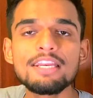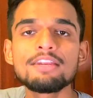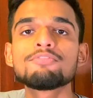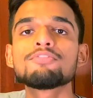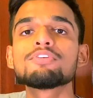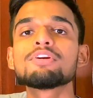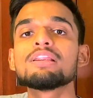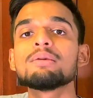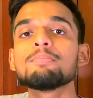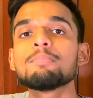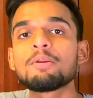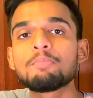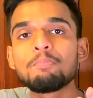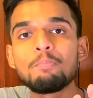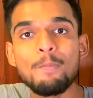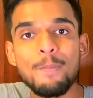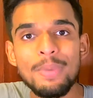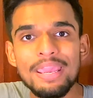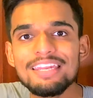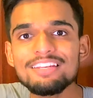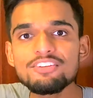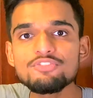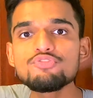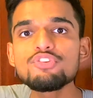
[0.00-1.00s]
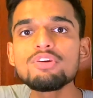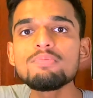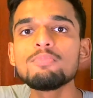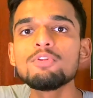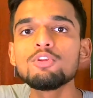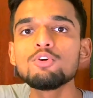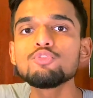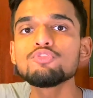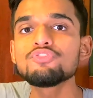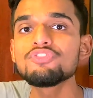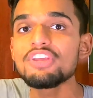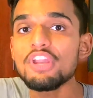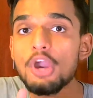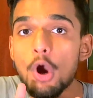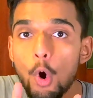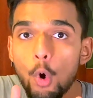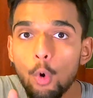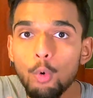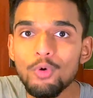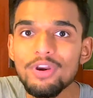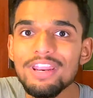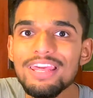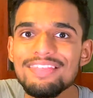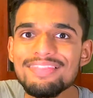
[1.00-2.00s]
differently. But mainstream news, the
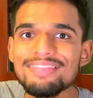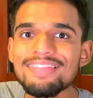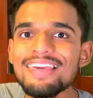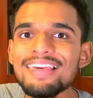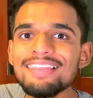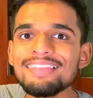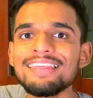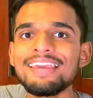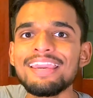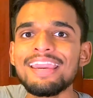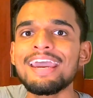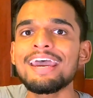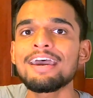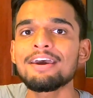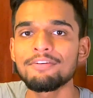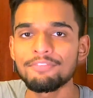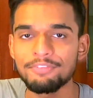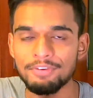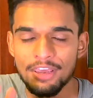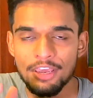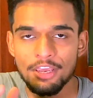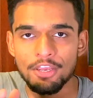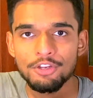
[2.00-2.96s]
only thing they have